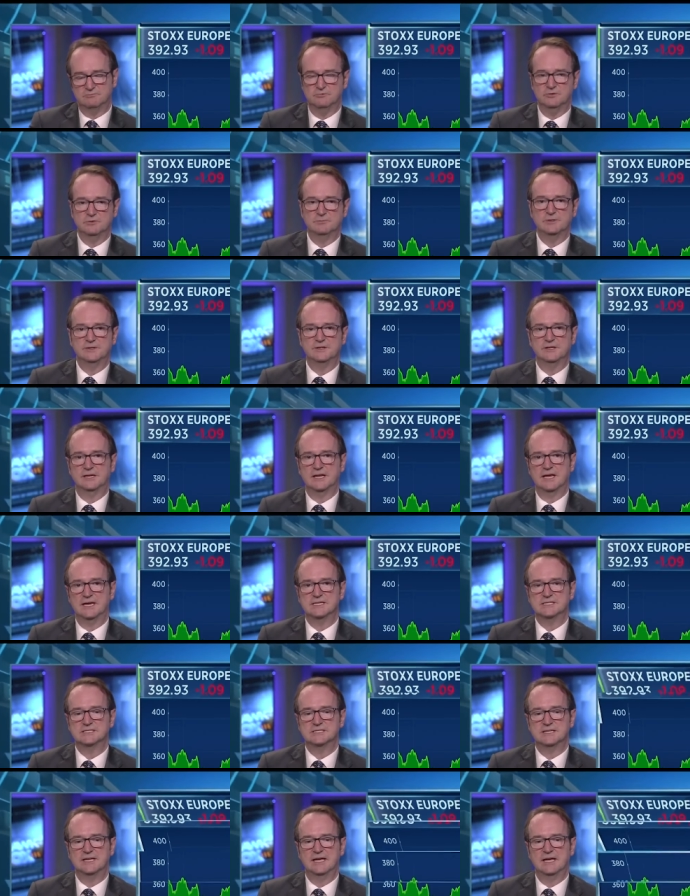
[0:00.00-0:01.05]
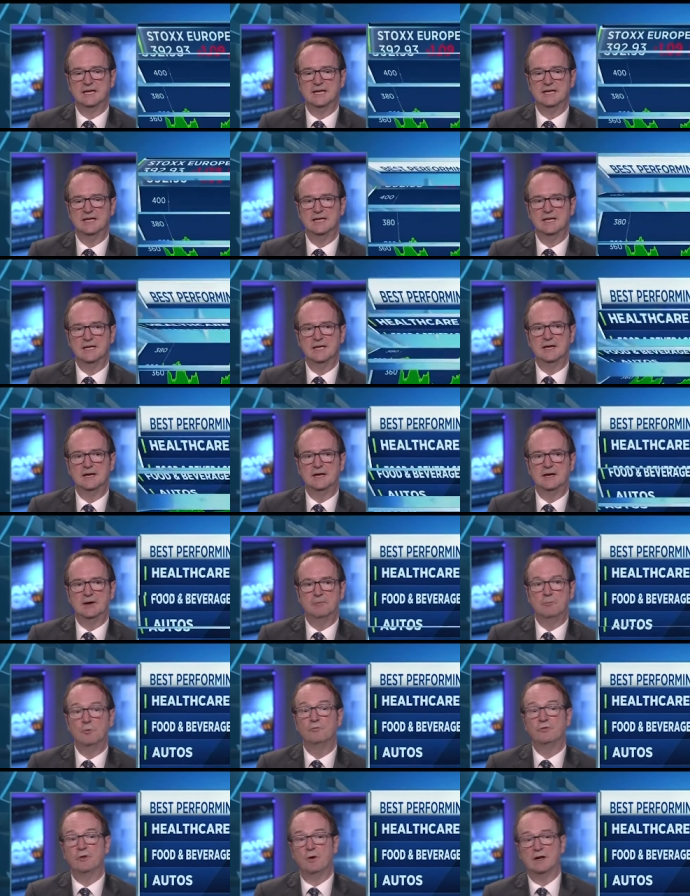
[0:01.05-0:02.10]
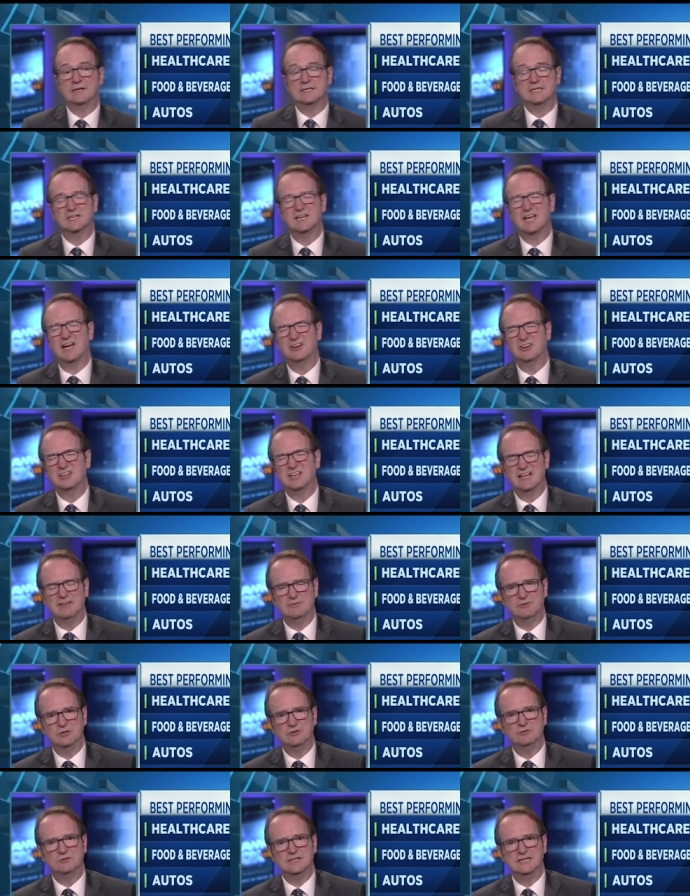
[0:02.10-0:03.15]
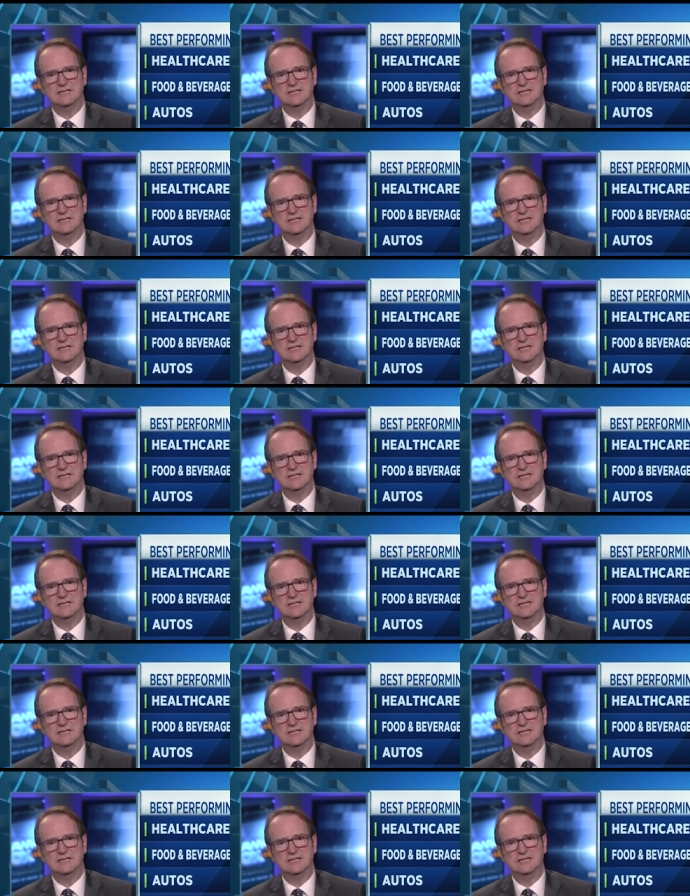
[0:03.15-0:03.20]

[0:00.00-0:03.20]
would have been the case there. Although I did calculate that you